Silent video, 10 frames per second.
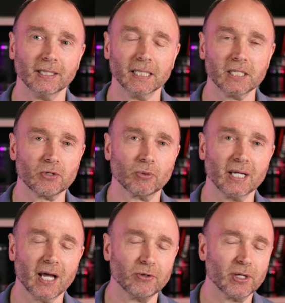
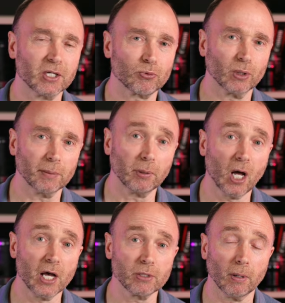I don't think it's really
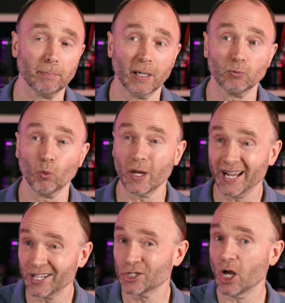plausible. But what
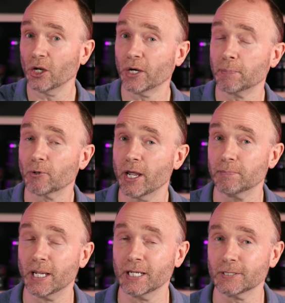a solid
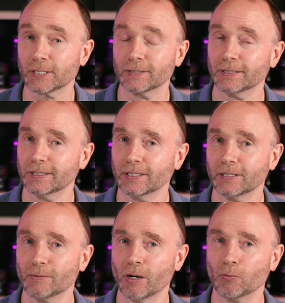upgrade means,
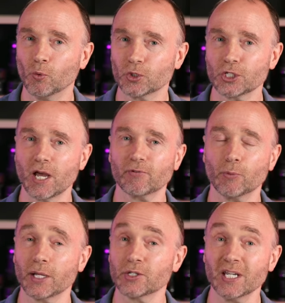well, we'll just have to
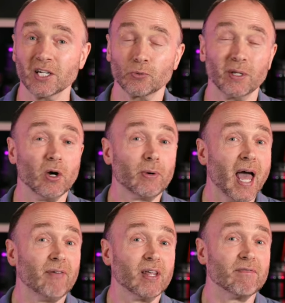wait and see because we don't
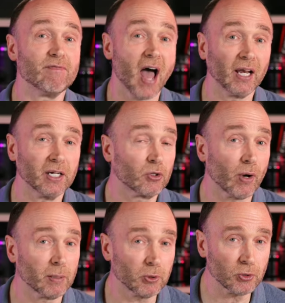have any valid,
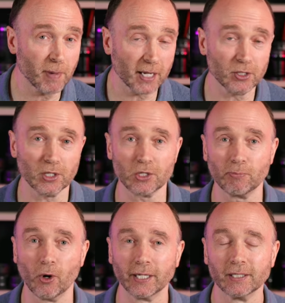credible specs at this
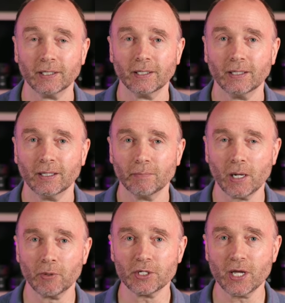point.
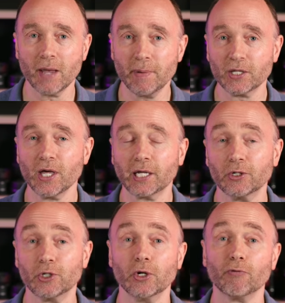But I want to say a big thank
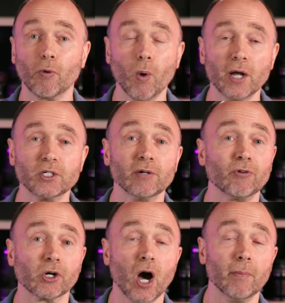you to you for watching,
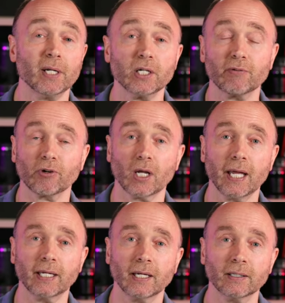for commenting, for
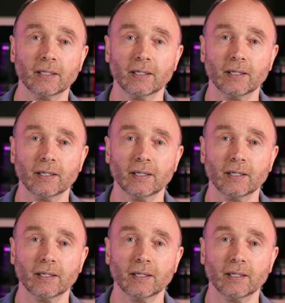liking